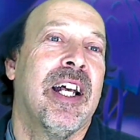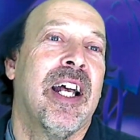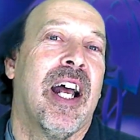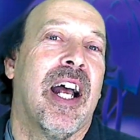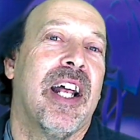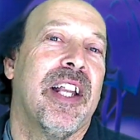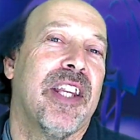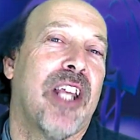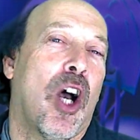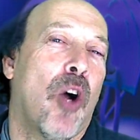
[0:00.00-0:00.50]

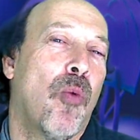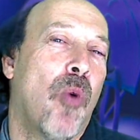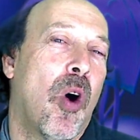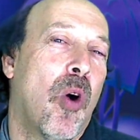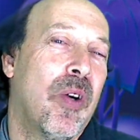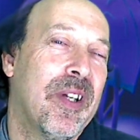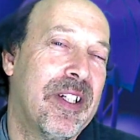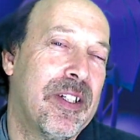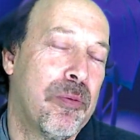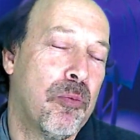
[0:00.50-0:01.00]
And that
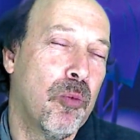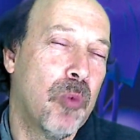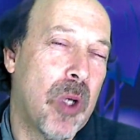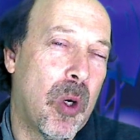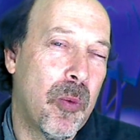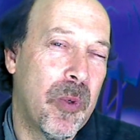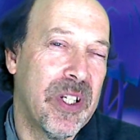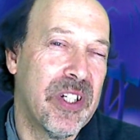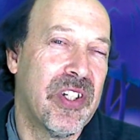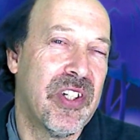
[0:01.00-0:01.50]

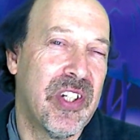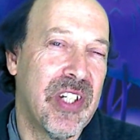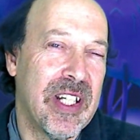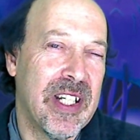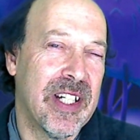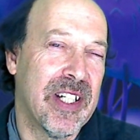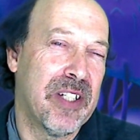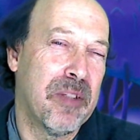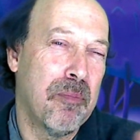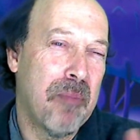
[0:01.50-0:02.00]
what we
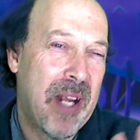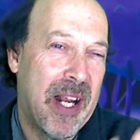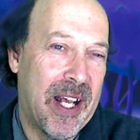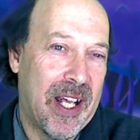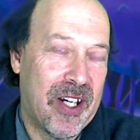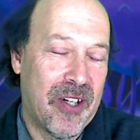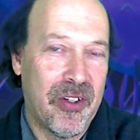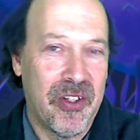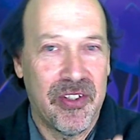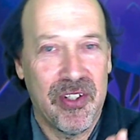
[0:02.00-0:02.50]
see as
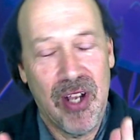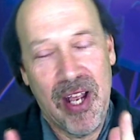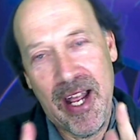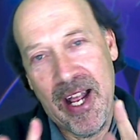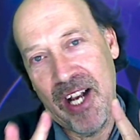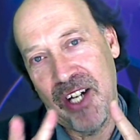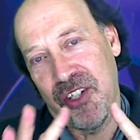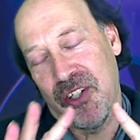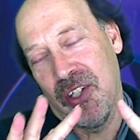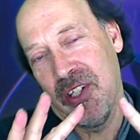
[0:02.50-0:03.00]
matter is
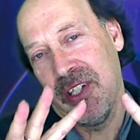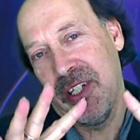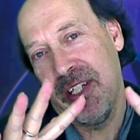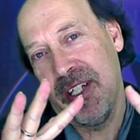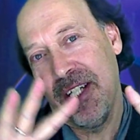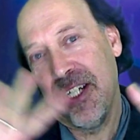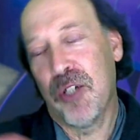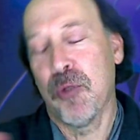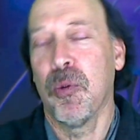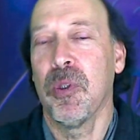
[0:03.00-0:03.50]
actually
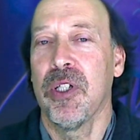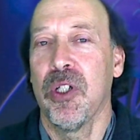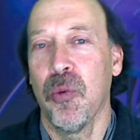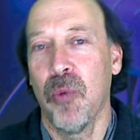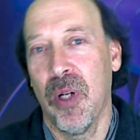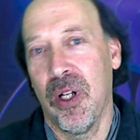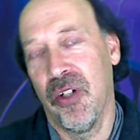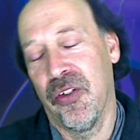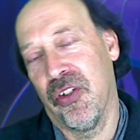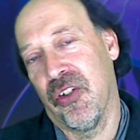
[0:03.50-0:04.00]
equally
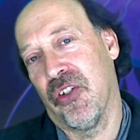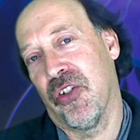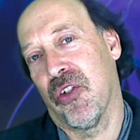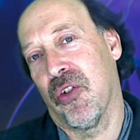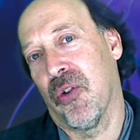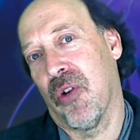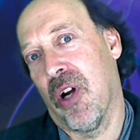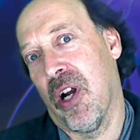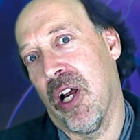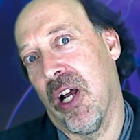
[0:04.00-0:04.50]
well
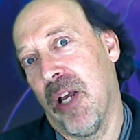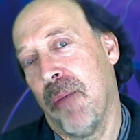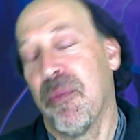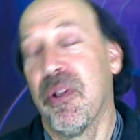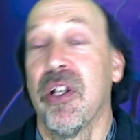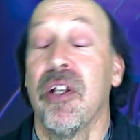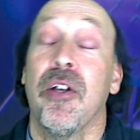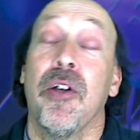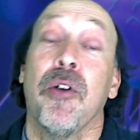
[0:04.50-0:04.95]
described